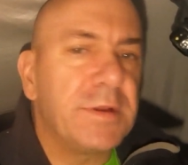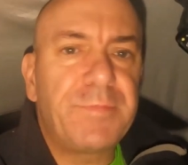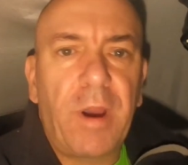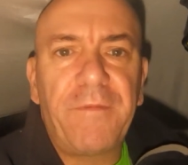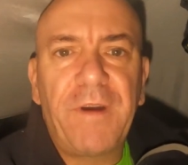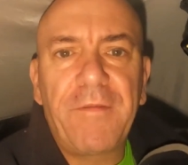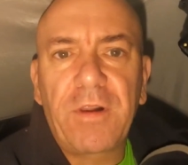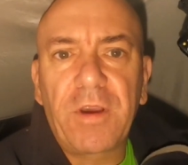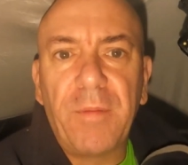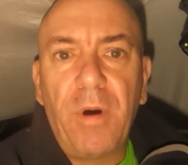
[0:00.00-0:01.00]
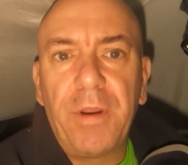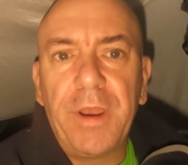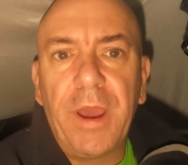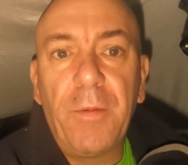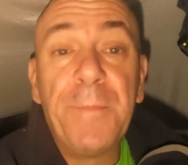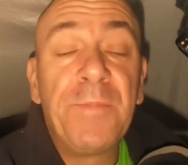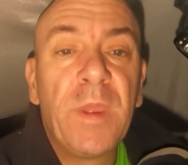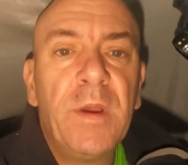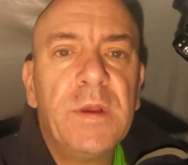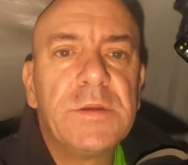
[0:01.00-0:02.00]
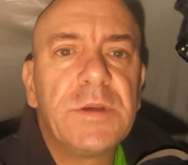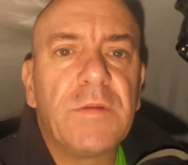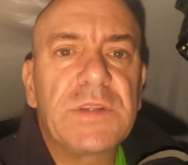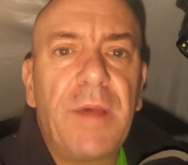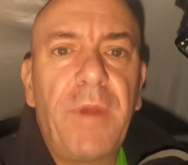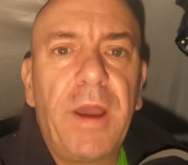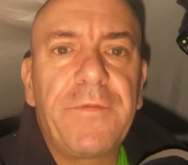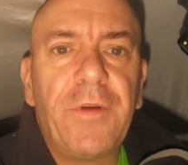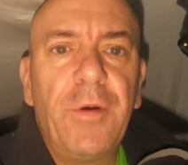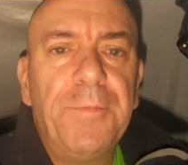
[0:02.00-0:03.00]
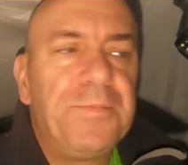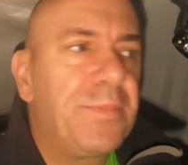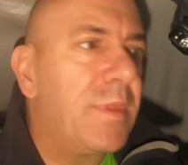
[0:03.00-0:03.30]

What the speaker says: It's about 5 o'clock in the morning now, so I've slept right through.